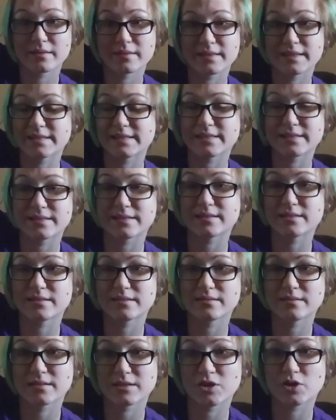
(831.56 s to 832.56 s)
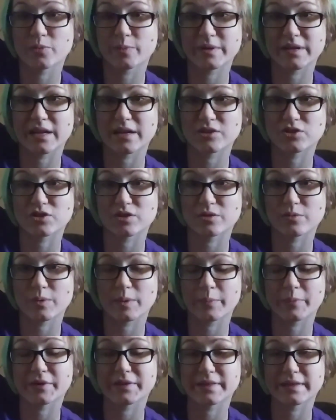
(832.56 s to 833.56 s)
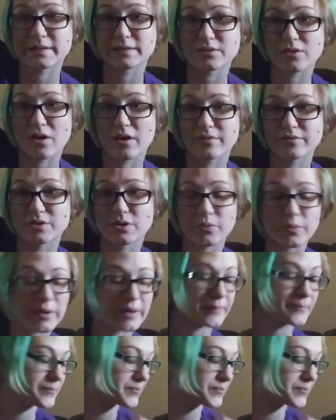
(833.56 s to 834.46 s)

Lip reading: this is human nature. We put things off, don't we?